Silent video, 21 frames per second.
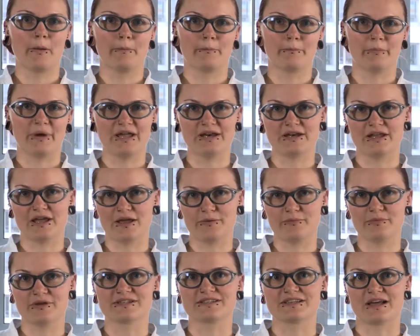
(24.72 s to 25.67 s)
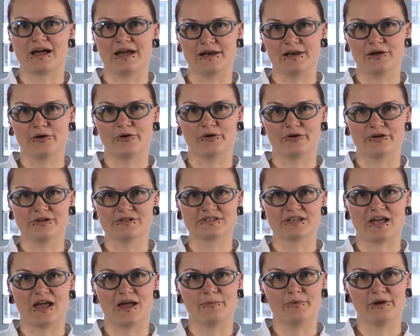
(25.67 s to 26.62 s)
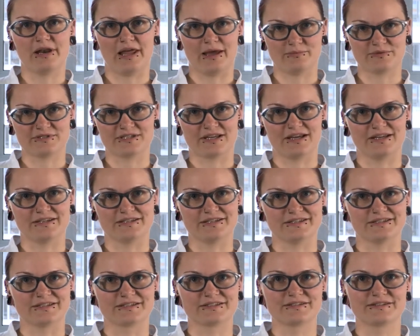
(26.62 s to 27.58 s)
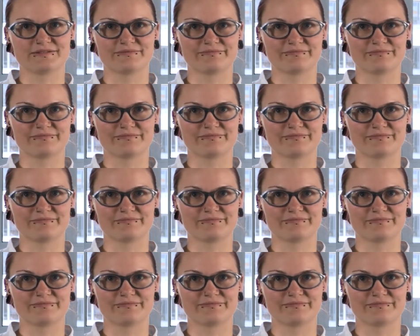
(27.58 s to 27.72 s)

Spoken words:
My name is Ayla Reuss, I'm a lab scientist.